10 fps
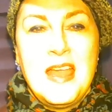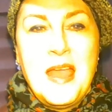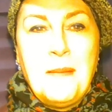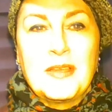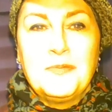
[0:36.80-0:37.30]

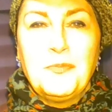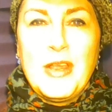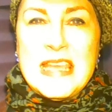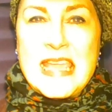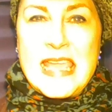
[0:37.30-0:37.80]
Because
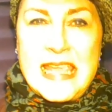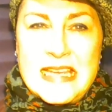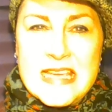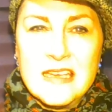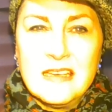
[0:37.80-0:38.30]
breathing
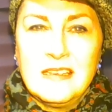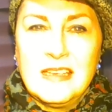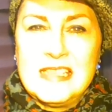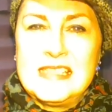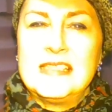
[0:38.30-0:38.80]
in
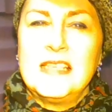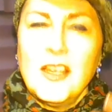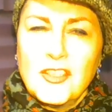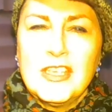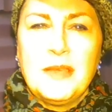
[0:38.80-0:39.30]
is
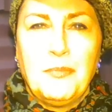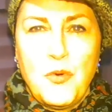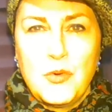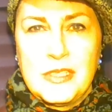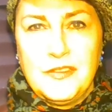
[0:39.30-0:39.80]
such an
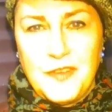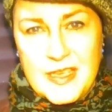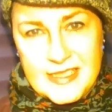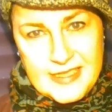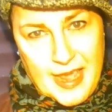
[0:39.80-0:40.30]
important
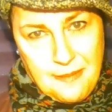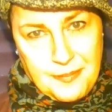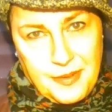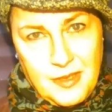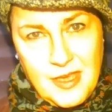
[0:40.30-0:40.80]
first step
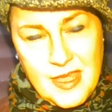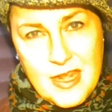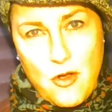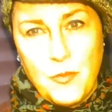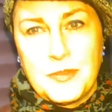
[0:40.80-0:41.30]
in
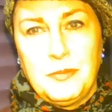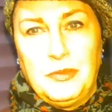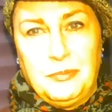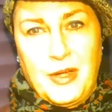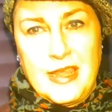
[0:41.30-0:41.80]

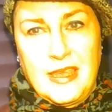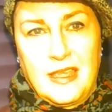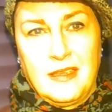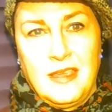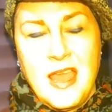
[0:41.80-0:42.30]
optimal
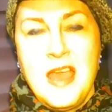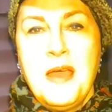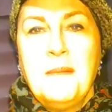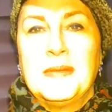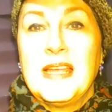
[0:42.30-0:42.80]
breathing.
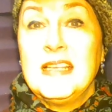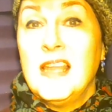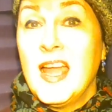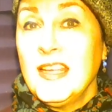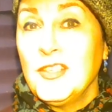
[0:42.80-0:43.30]
But I'd
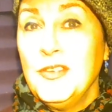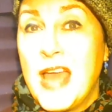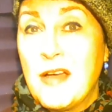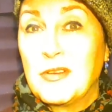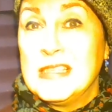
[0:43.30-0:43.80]
like to
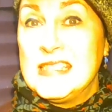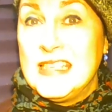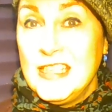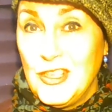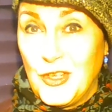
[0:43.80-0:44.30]
now
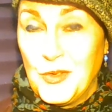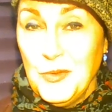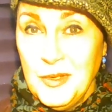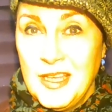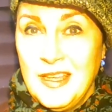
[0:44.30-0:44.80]
continue
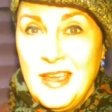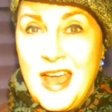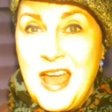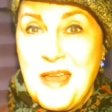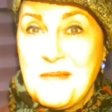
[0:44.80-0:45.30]

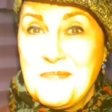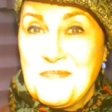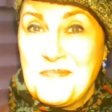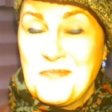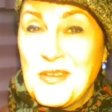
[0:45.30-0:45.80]

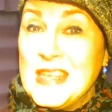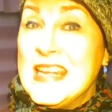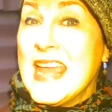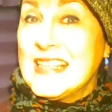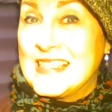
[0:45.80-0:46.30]
with the
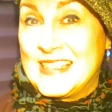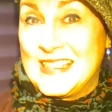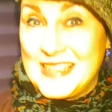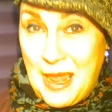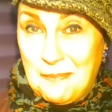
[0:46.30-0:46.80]
next
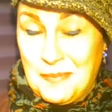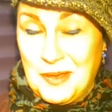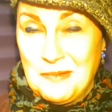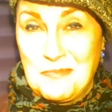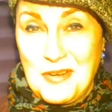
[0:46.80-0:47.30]
step,
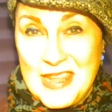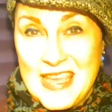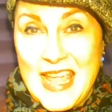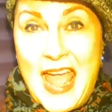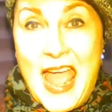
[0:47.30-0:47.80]

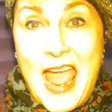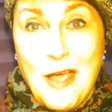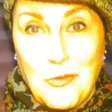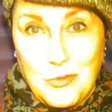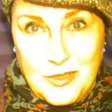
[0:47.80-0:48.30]
breathing
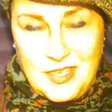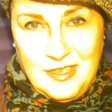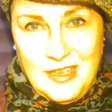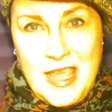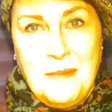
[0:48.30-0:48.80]
out,
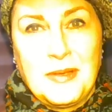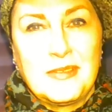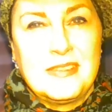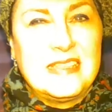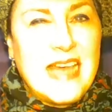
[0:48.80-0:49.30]

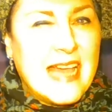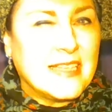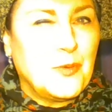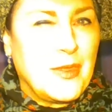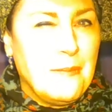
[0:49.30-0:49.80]
because
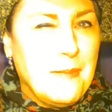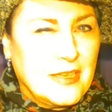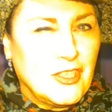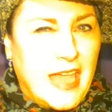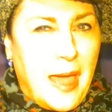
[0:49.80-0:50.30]
that's where the
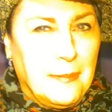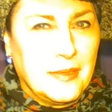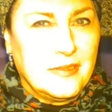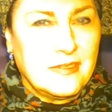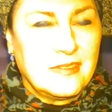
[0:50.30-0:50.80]
magic
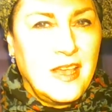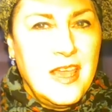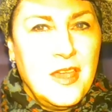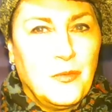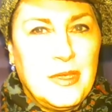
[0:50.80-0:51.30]
happens.
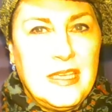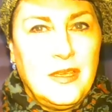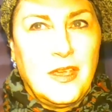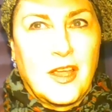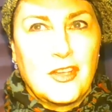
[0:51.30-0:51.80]
We
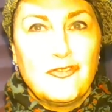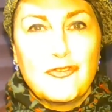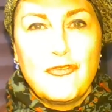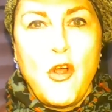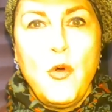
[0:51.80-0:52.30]

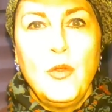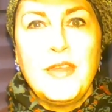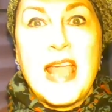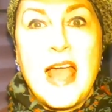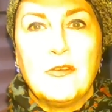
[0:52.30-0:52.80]
control
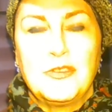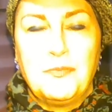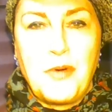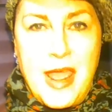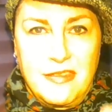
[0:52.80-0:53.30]
the out
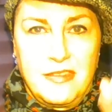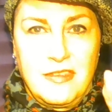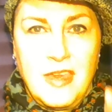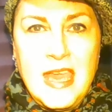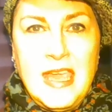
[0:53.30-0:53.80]
breath
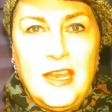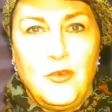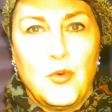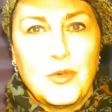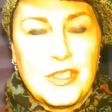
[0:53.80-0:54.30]
in
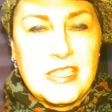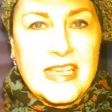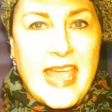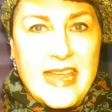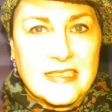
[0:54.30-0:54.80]
order to
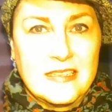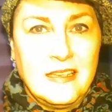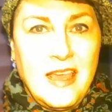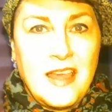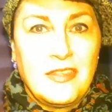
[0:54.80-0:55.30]
get
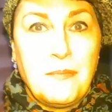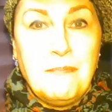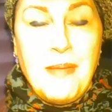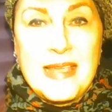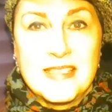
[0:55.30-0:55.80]
the
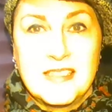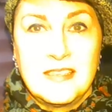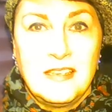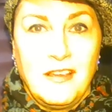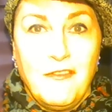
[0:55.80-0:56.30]
best
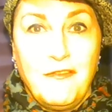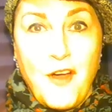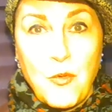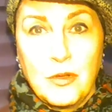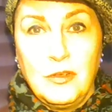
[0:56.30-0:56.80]

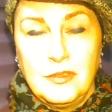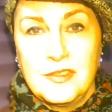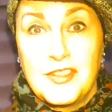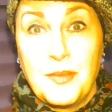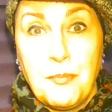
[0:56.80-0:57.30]
vocal
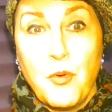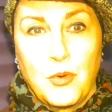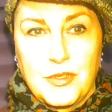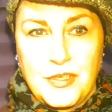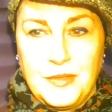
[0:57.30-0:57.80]

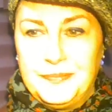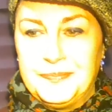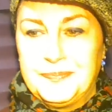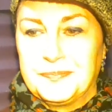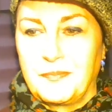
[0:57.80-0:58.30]
support.
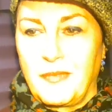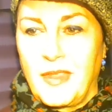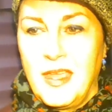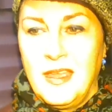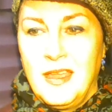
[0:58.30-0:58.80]

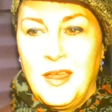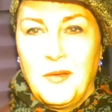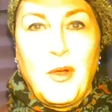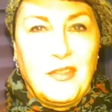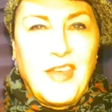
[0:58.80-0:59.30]

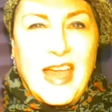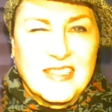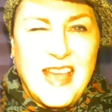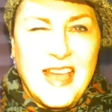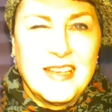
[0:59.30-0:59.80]
Well, that
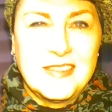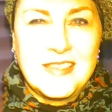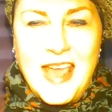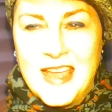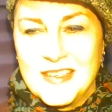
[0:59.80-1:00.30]

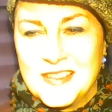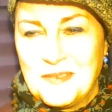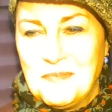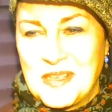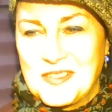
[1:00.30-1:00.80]
and
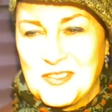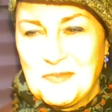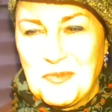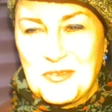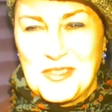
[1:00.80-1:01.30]
muscle
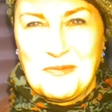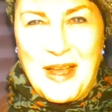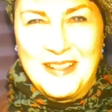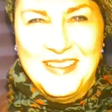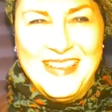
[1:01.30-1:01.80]
support as well.